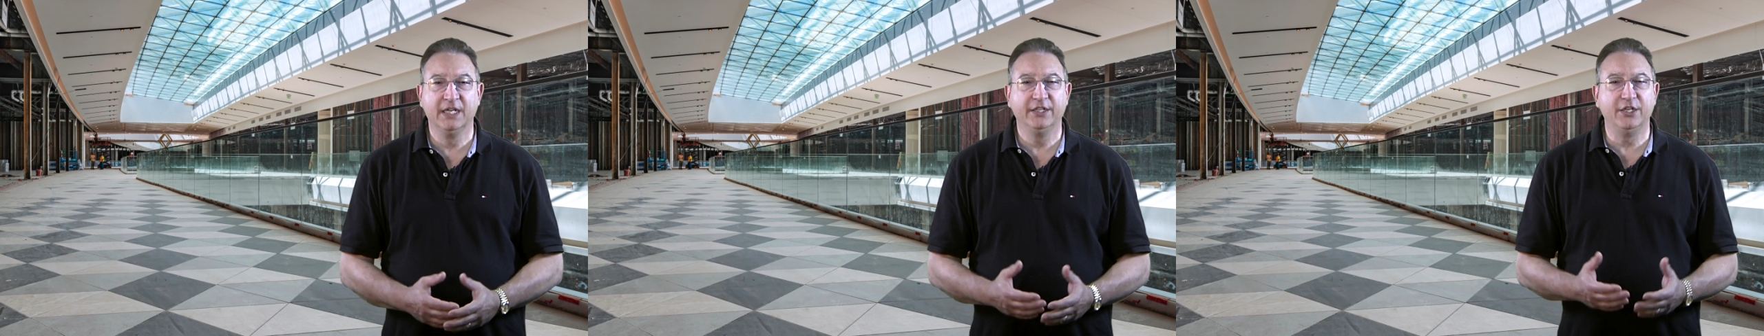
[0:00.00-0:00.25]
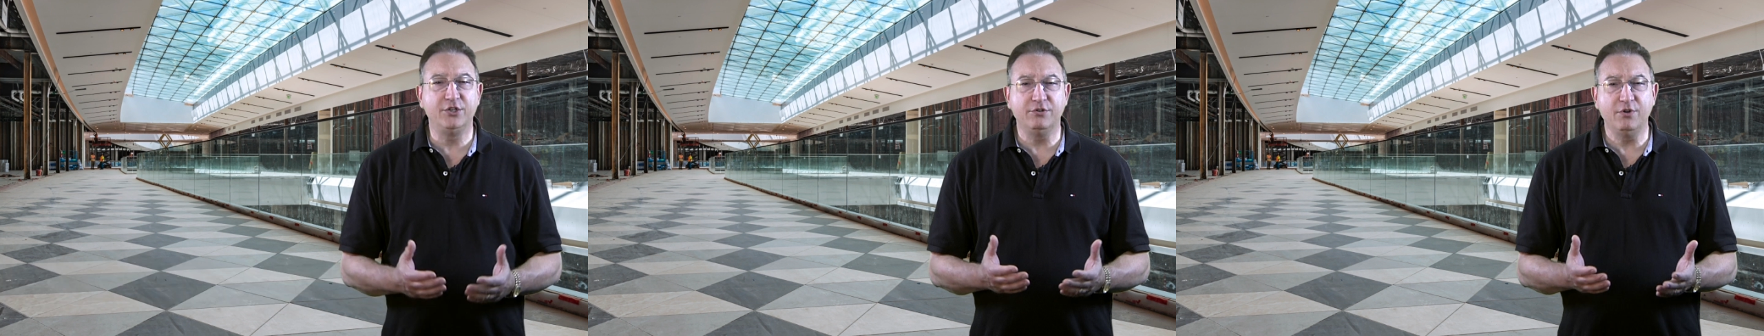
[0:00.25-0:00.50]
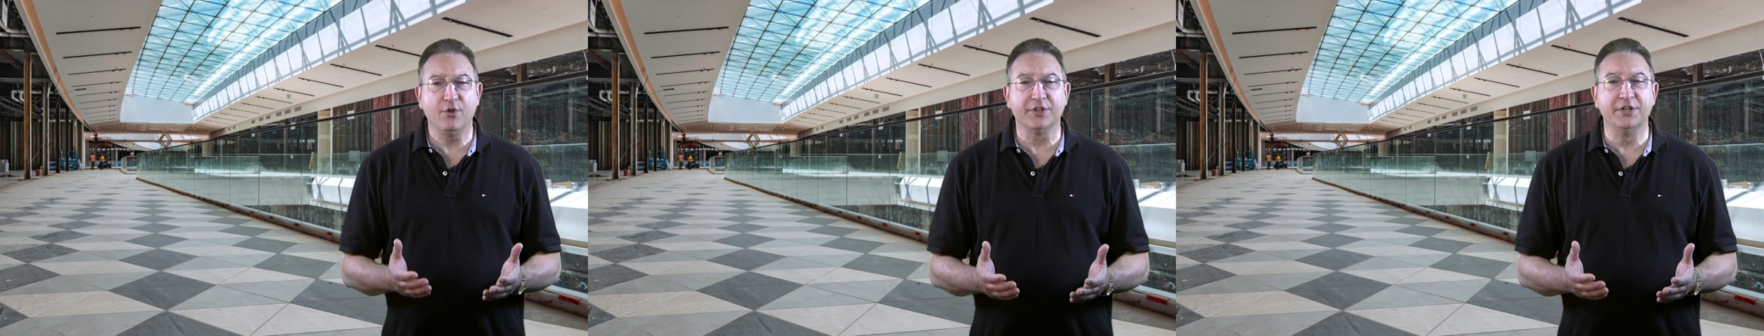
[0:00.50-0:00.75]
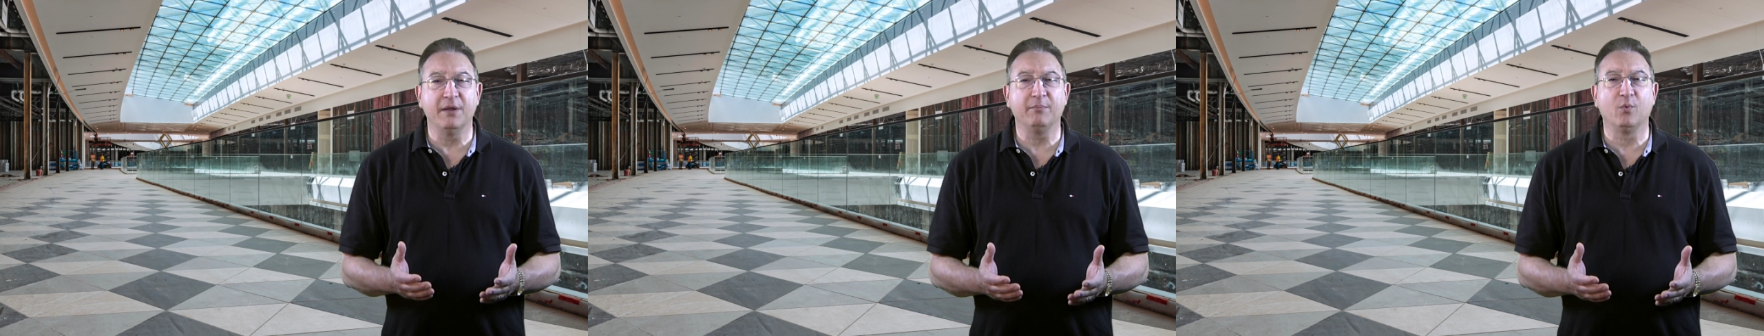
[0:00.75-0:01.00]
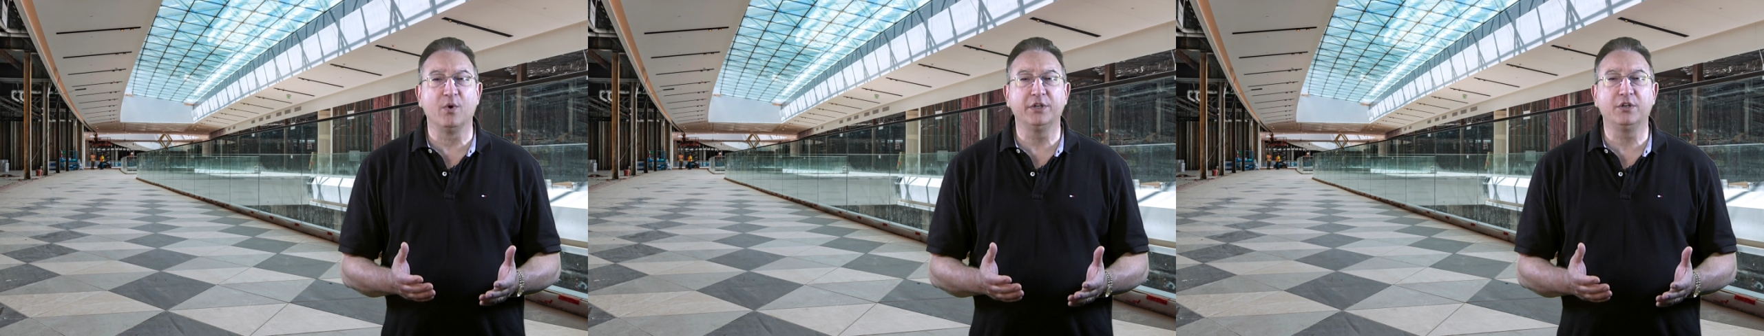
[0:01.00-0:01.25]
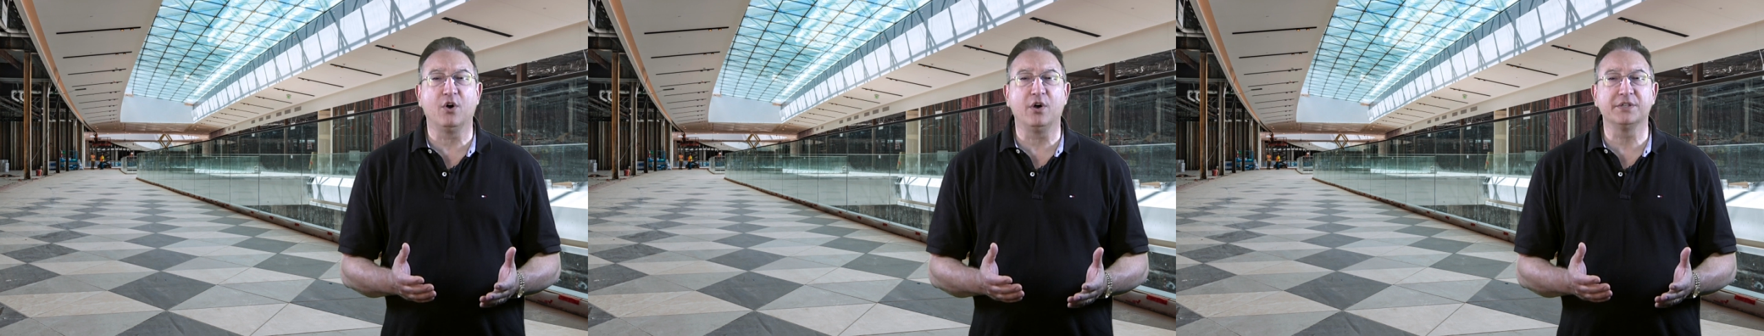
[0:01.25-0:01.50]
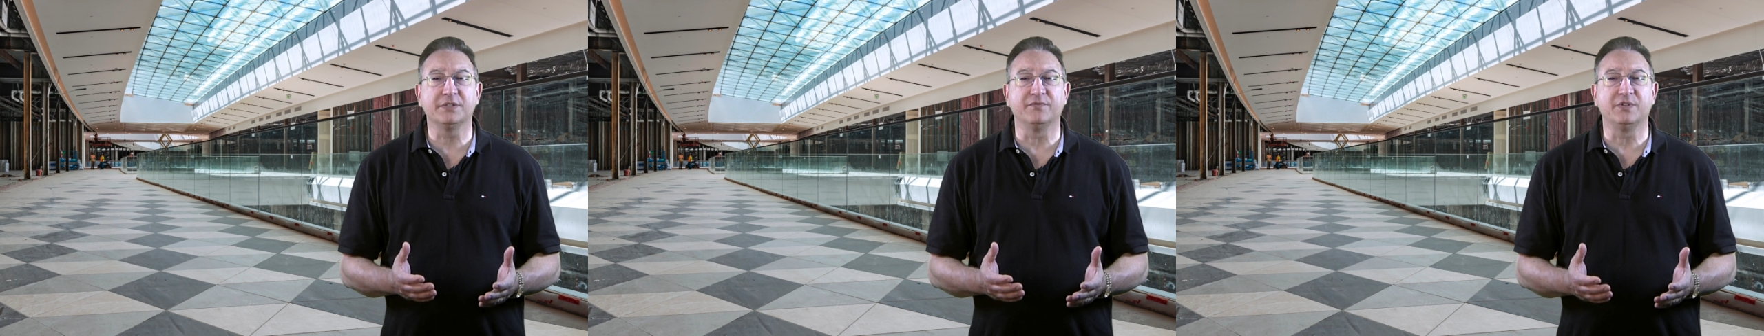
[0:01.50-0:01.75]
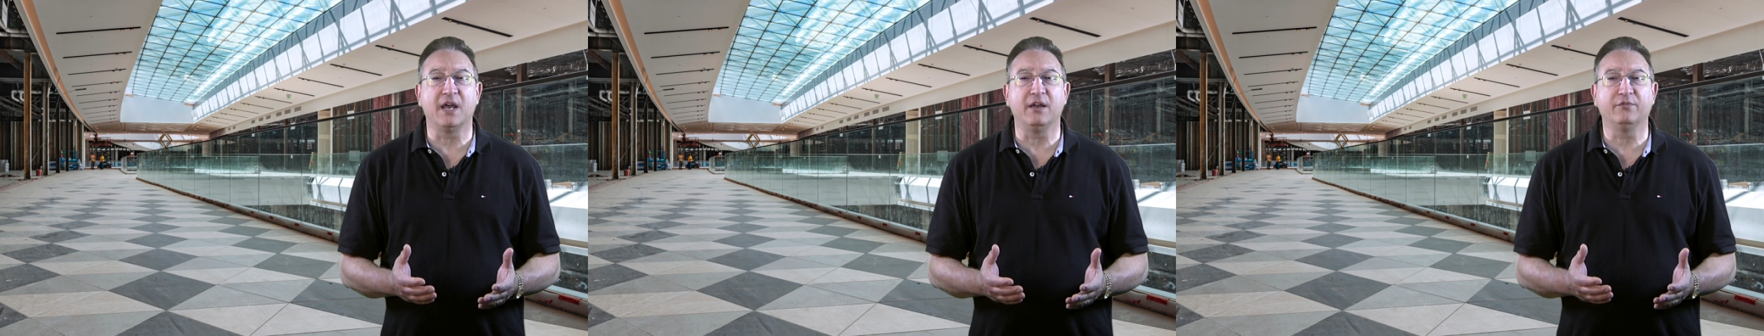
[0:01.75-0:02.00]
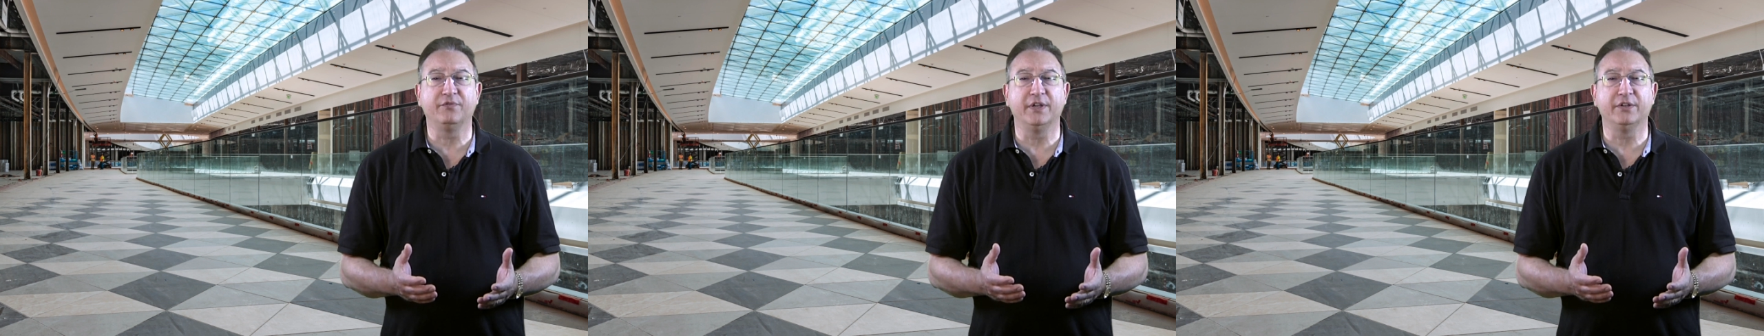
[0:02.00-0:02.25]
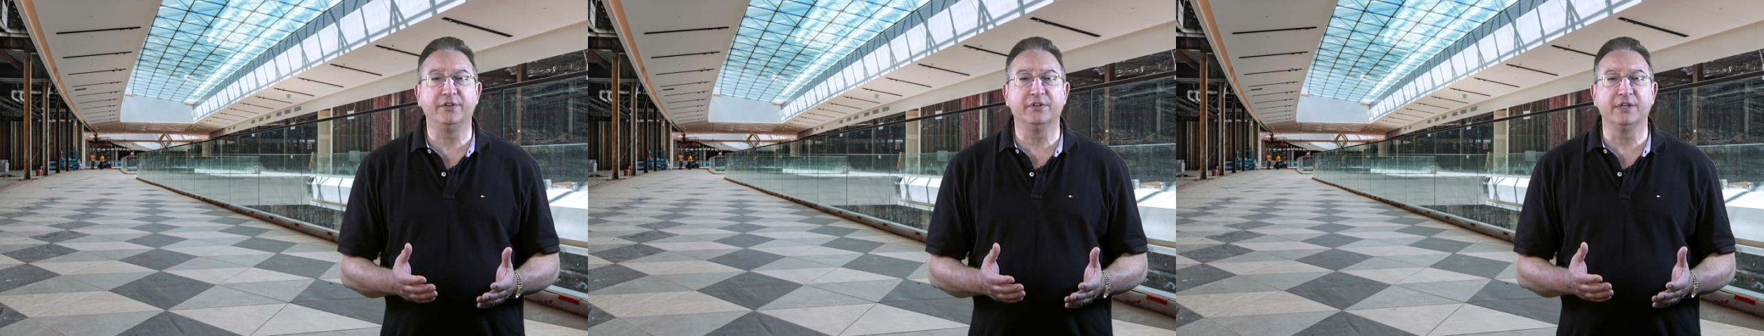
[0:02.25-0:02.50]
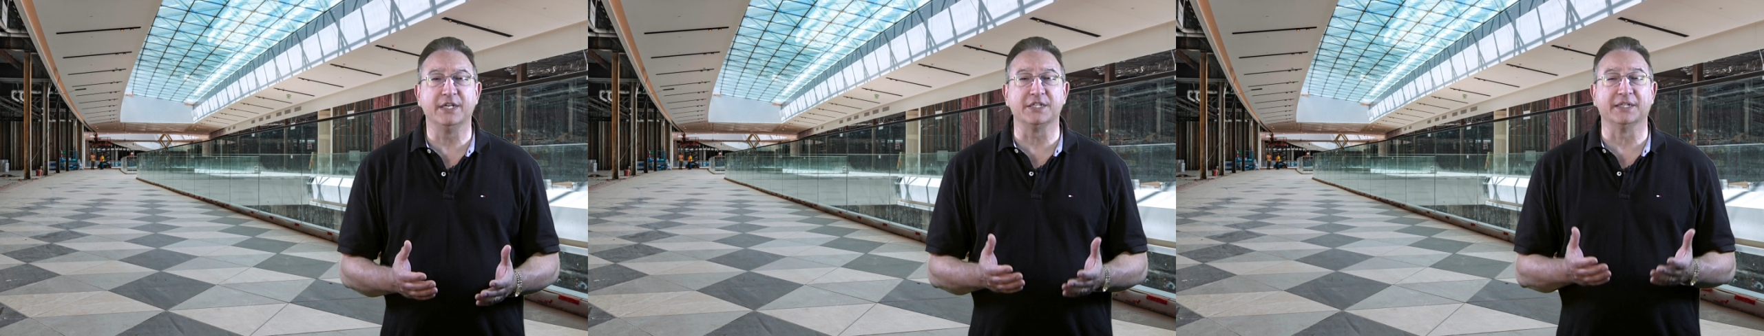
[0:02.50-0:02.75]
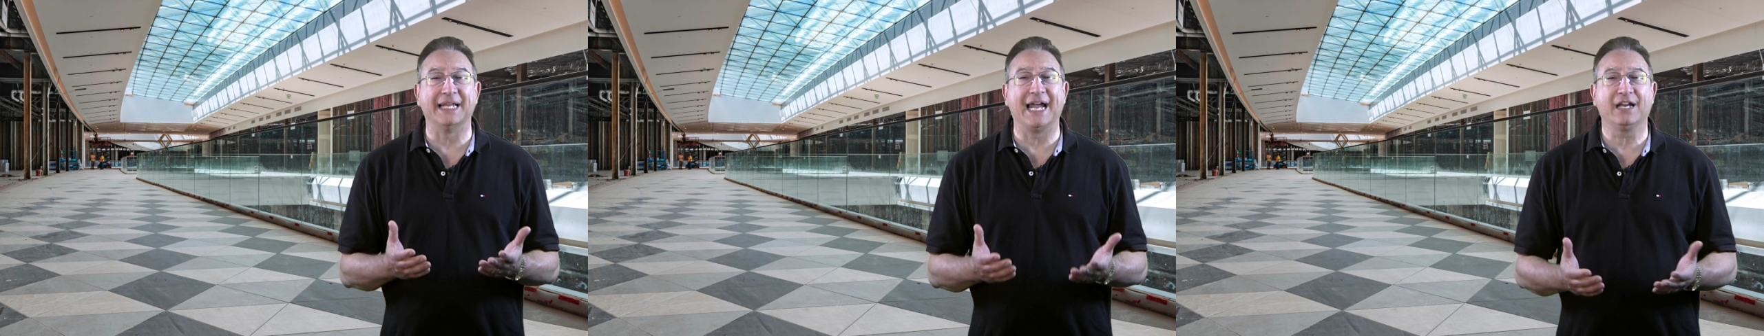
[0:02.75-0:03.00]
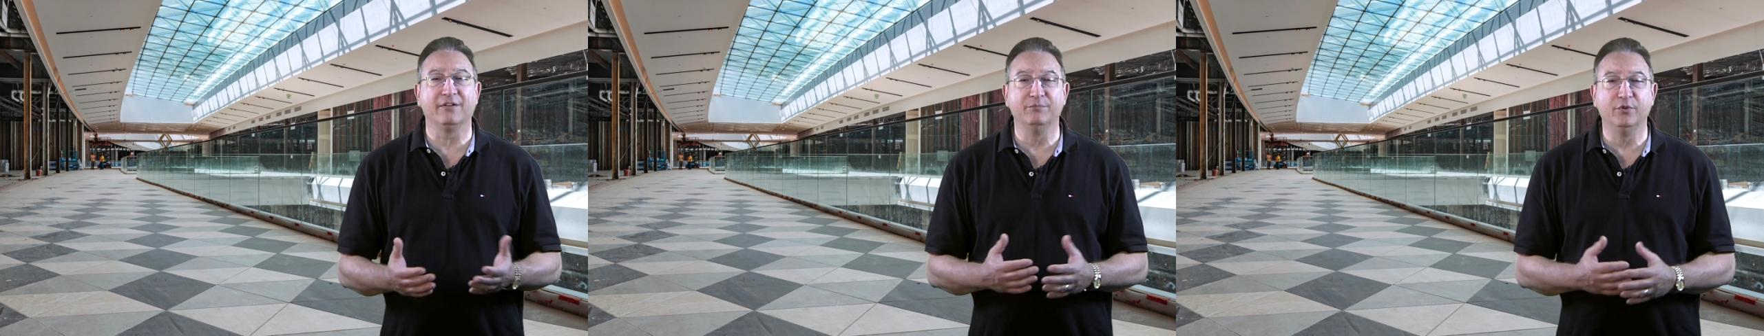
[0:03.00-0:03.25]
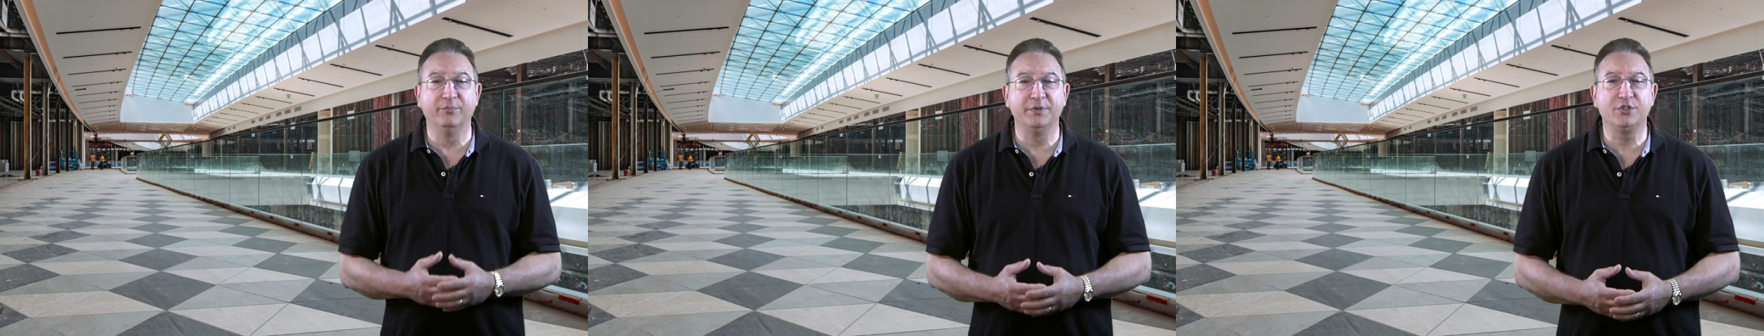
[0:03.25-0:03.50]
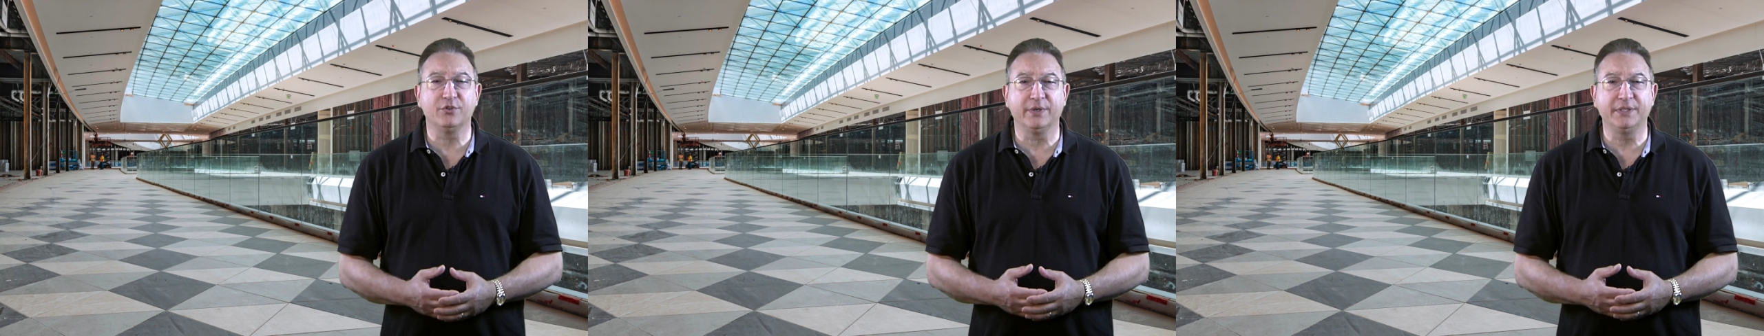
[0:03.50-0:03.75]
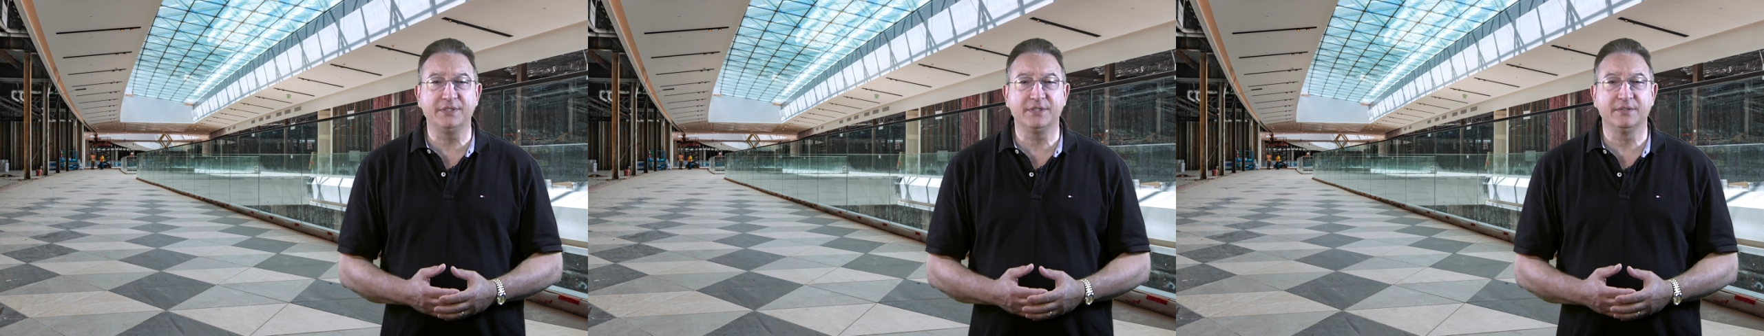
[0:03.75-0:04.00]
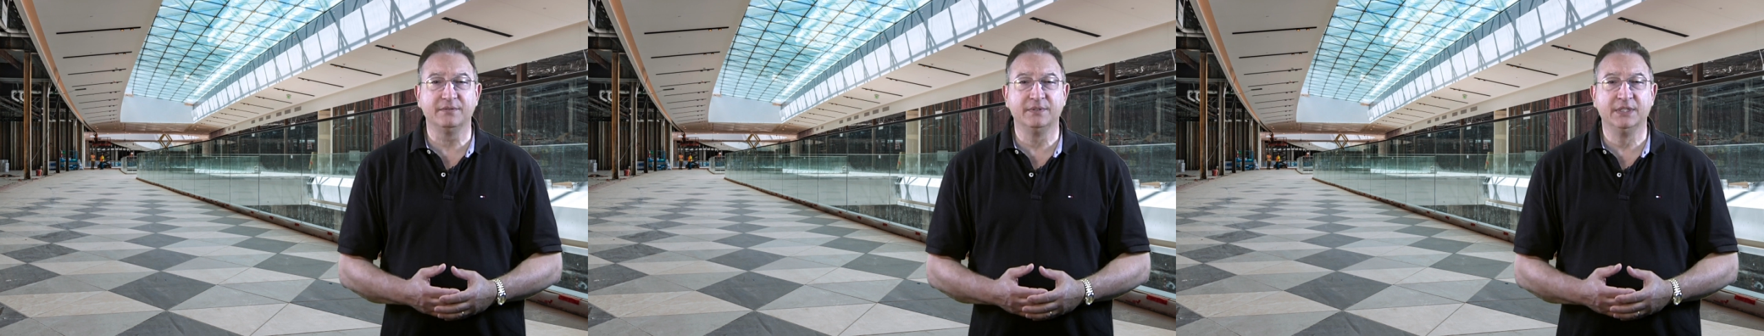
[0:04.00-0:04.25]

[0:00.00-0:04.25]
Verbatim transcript: Did you know the number one cause of tile failure is a lack of movement joints?